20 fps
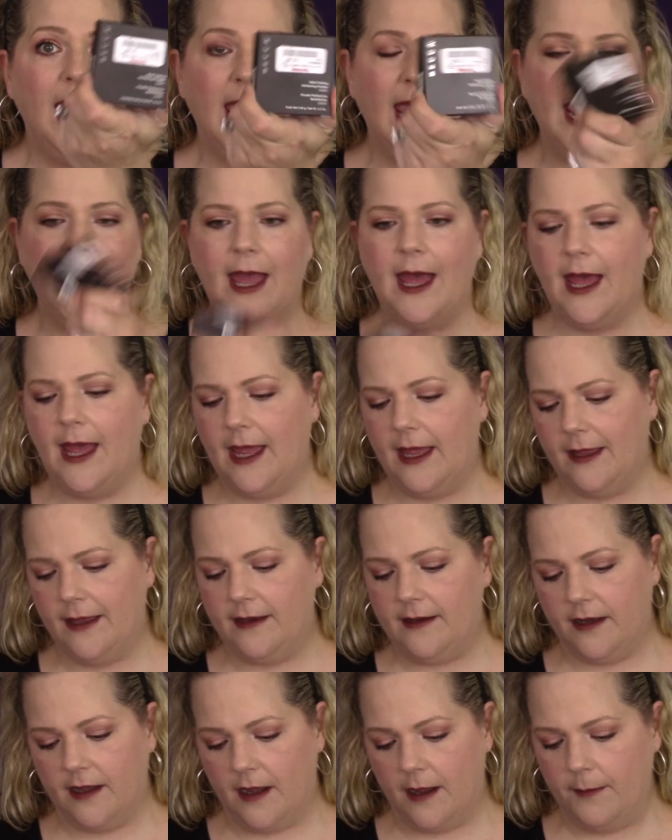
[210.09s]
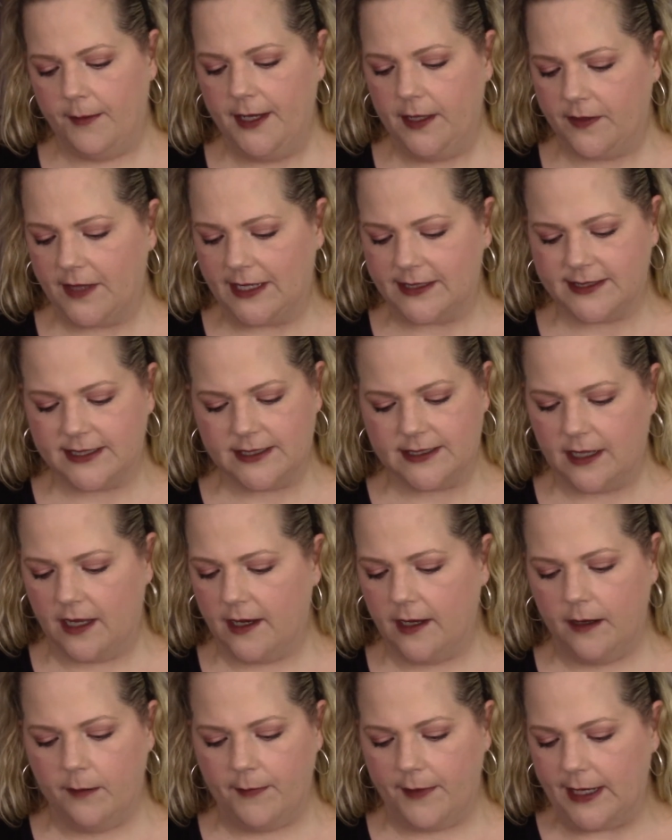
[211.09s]
And I mean, that's
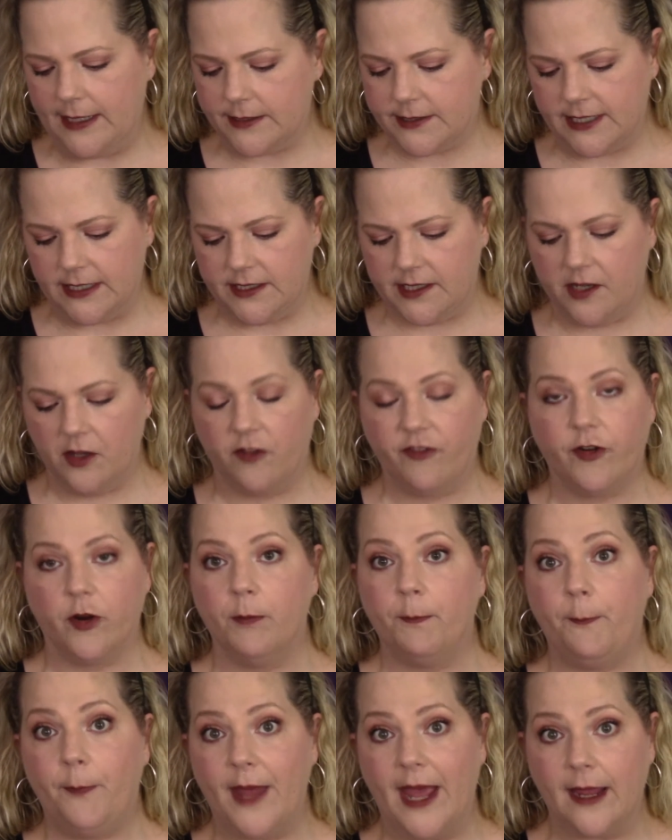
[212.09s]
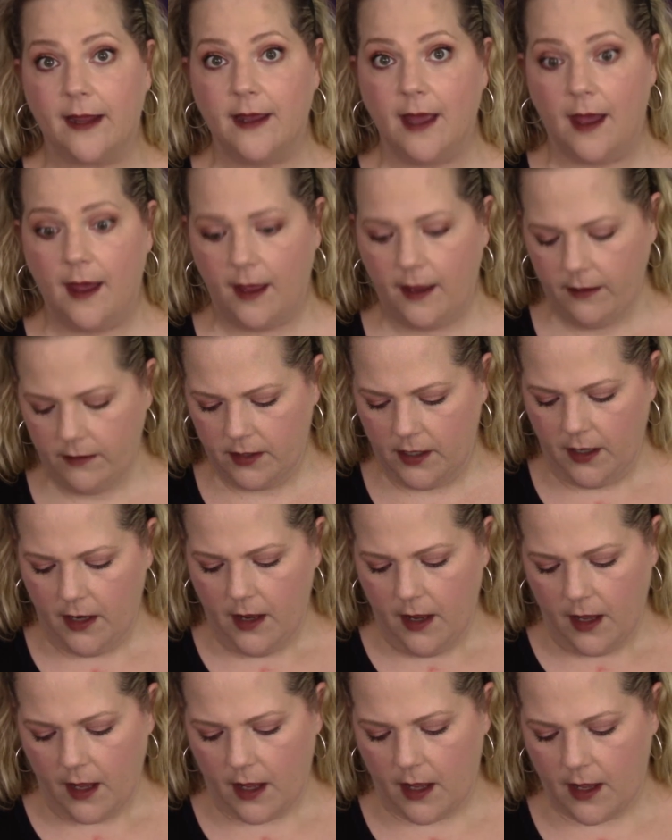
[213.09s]
an amazing deal for Becca.
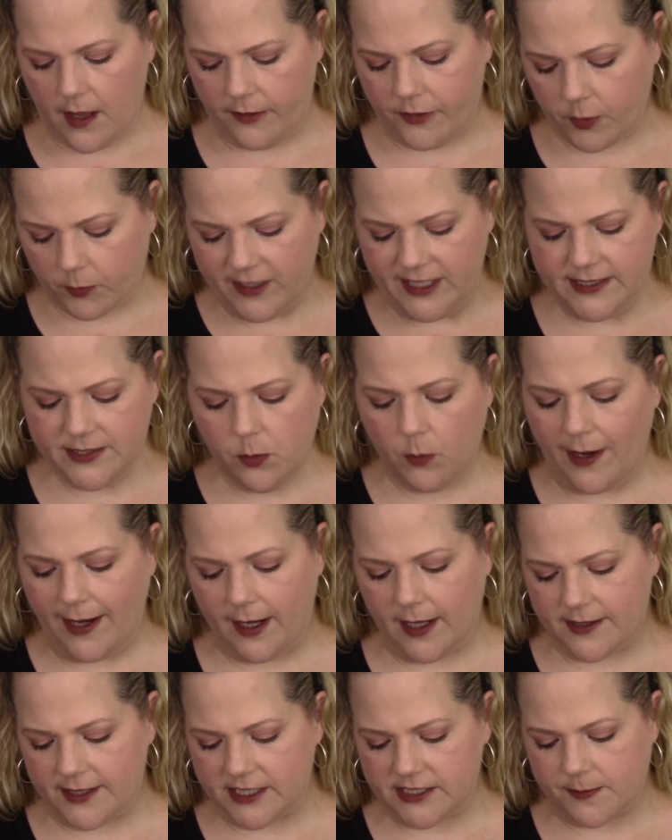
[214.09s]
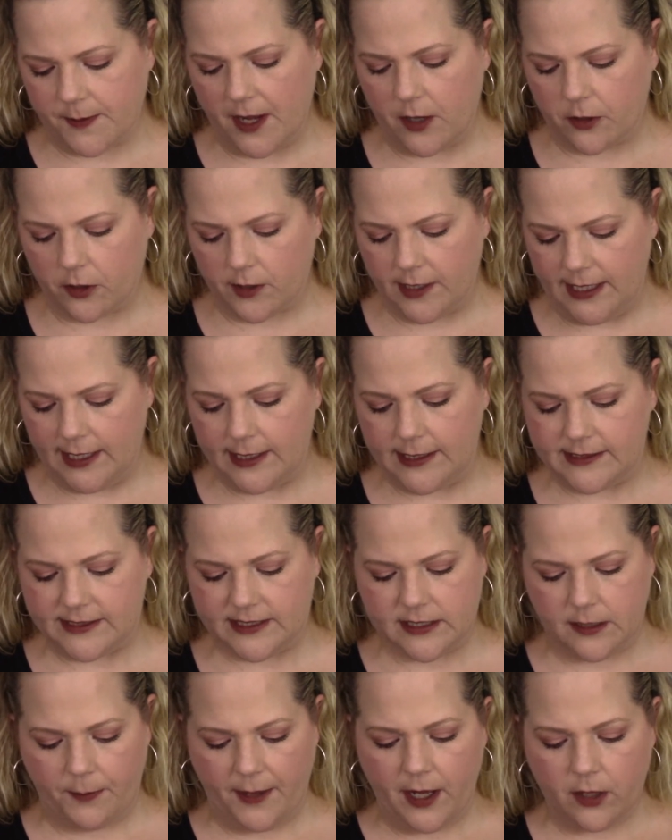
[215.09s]
The reason why I got this powder
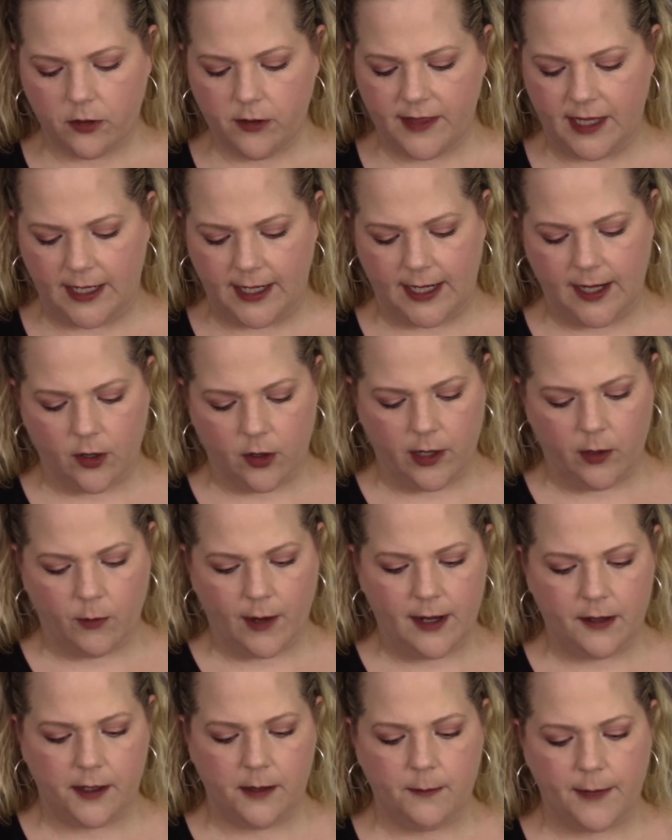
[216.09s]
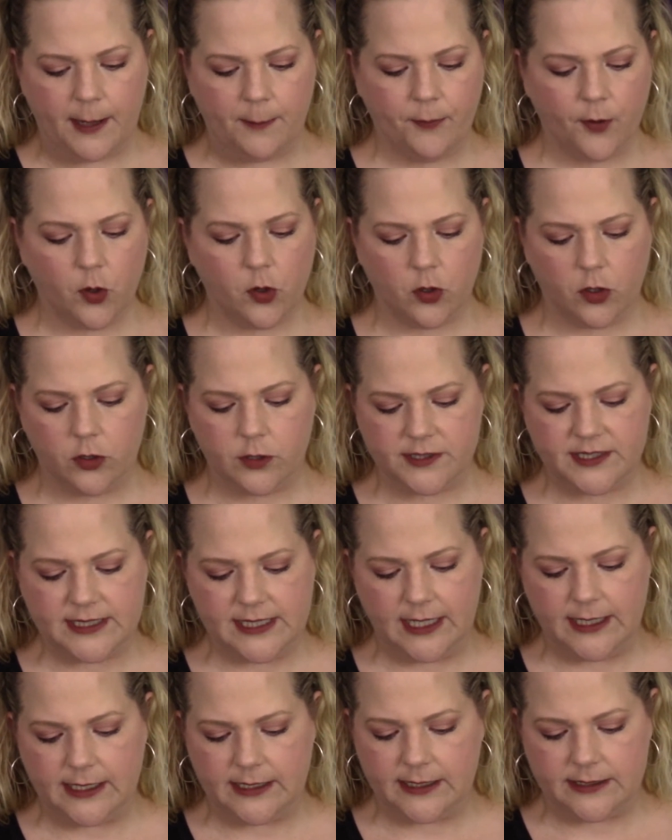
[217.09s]
is the powder that I carry around in my
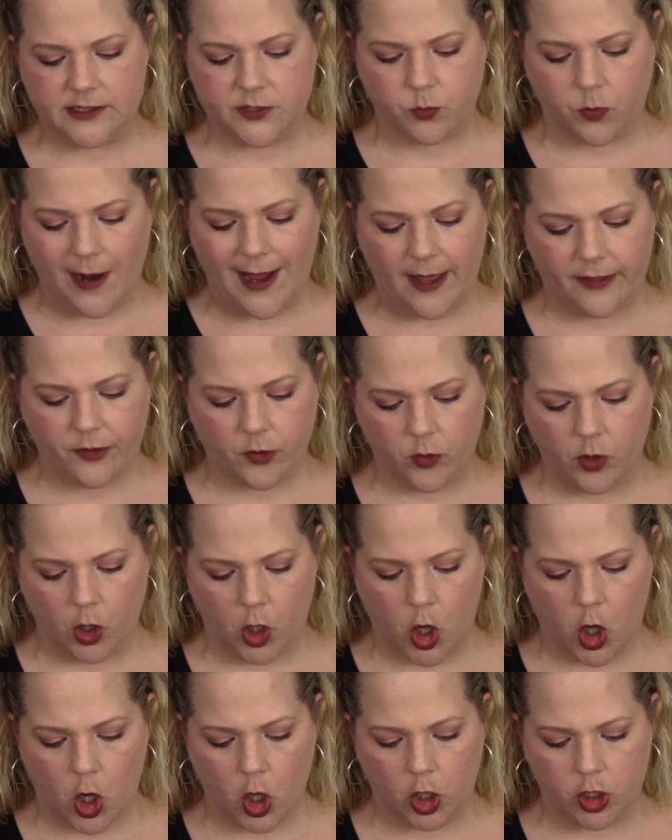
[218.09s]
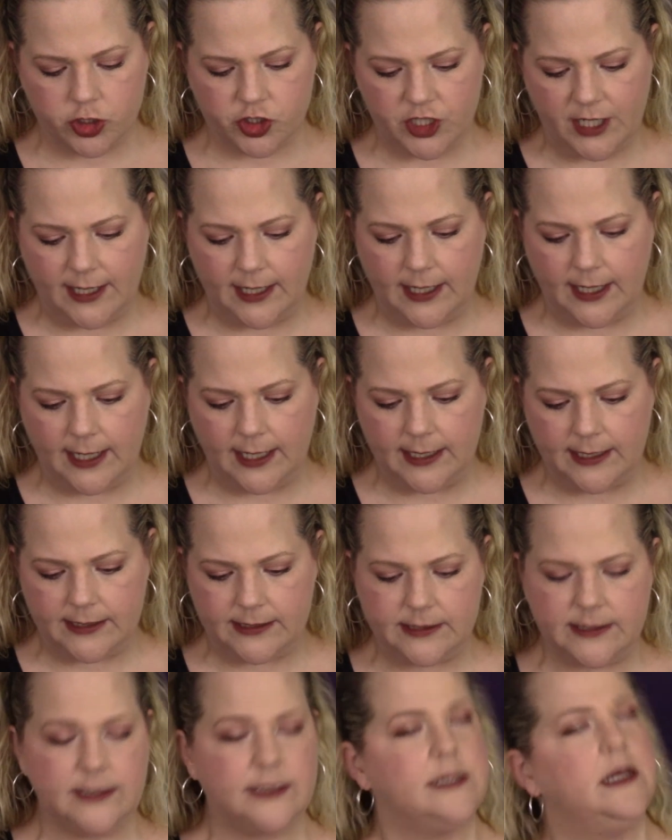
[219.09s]
purse is rather large. It
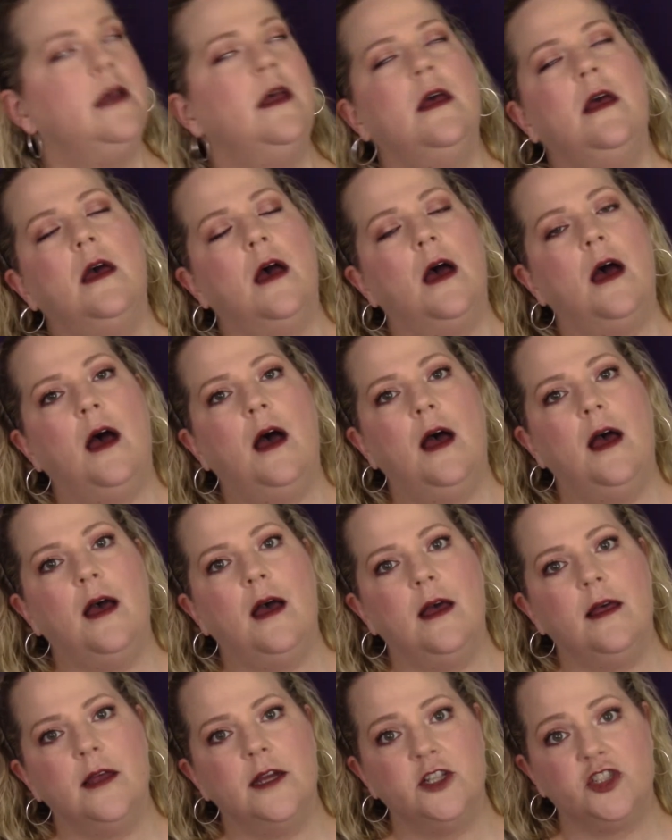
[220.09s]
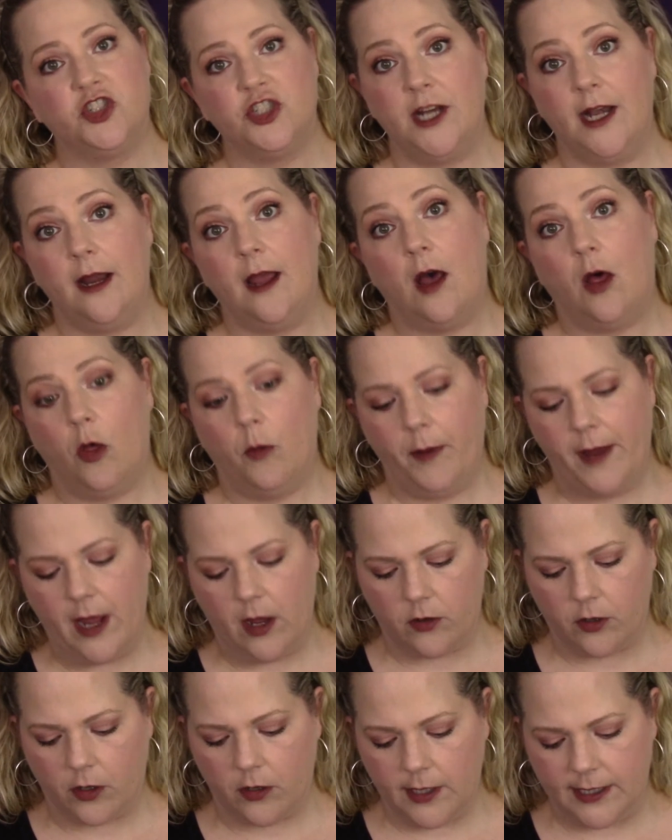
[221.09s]
is a Chanel
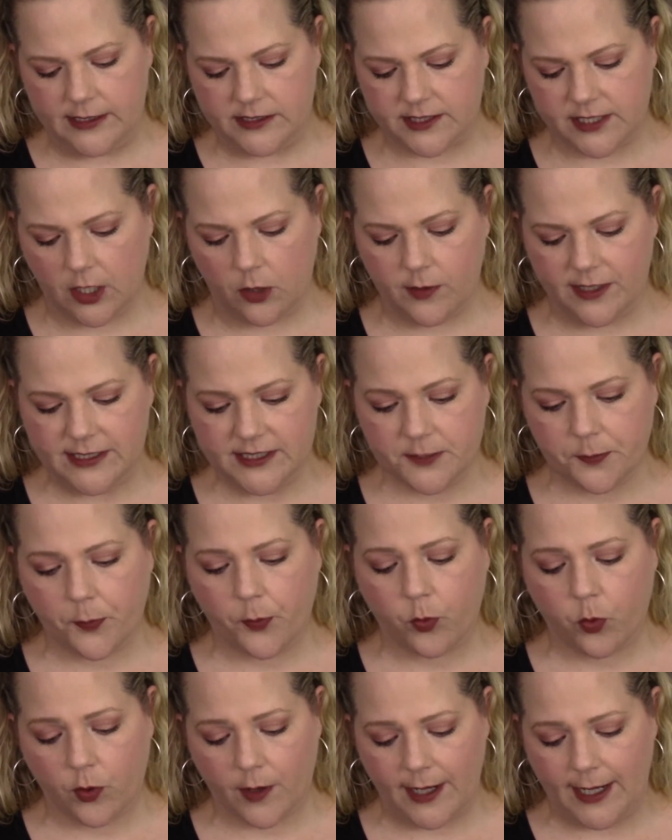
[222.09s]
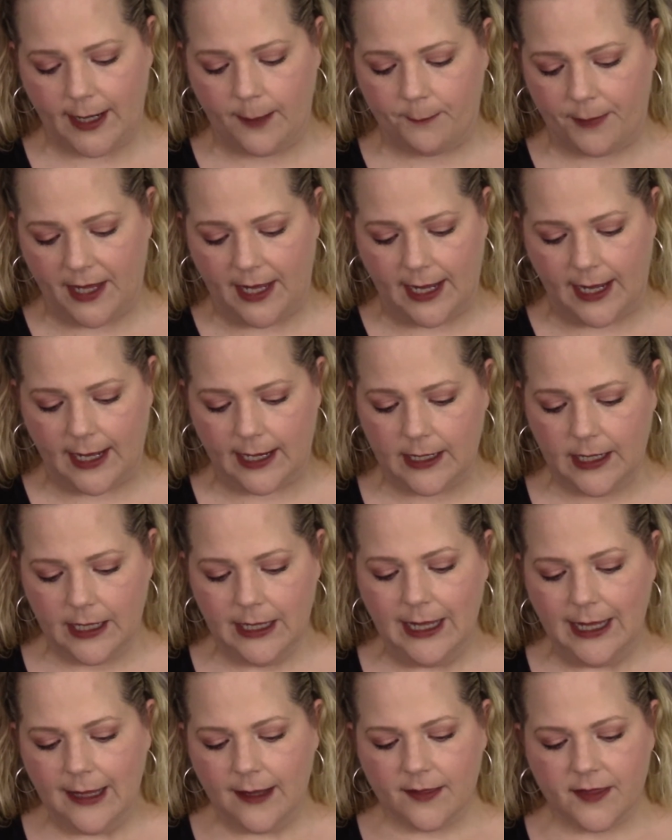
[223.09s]
powder, and so it's pretty big.
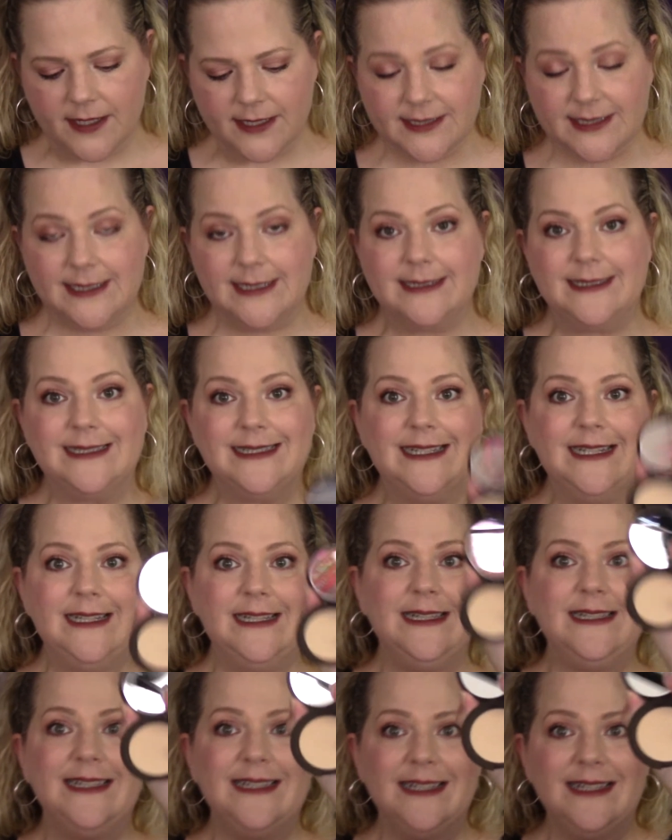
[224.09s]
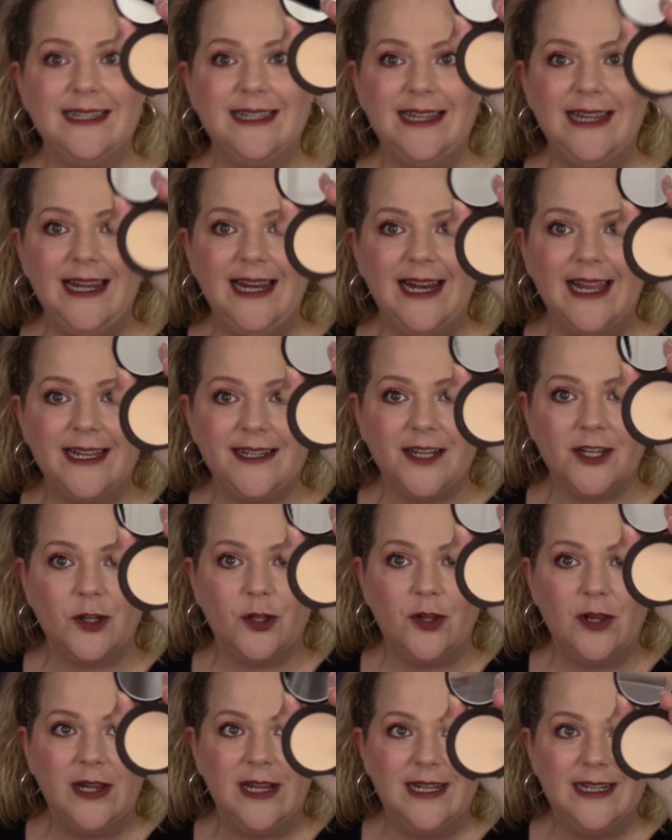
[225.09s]
This is
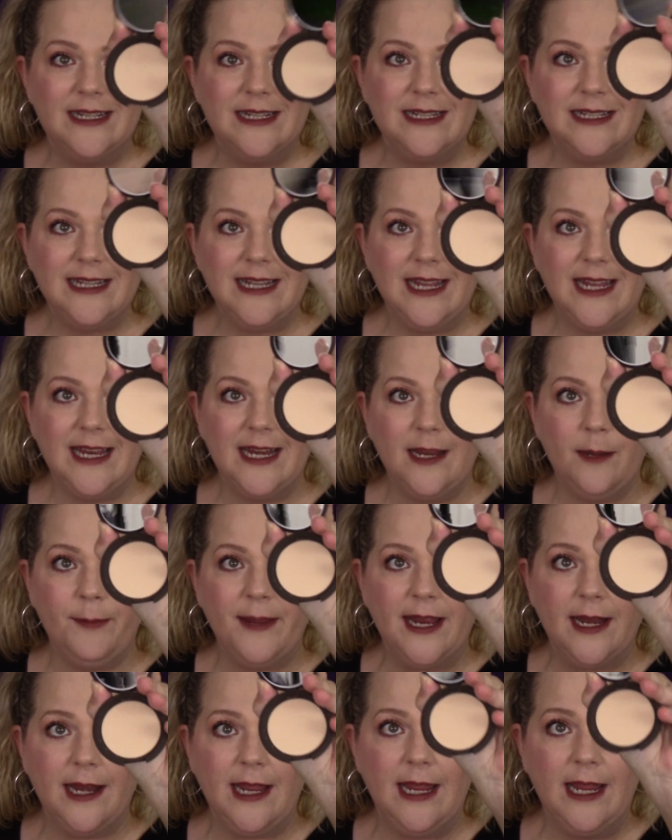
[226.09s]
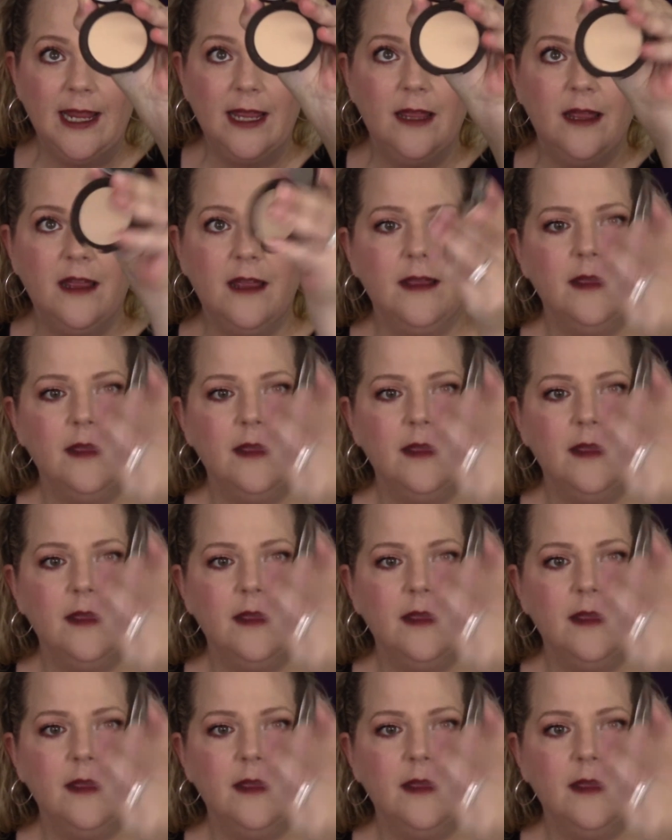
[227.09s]
little itty bitty.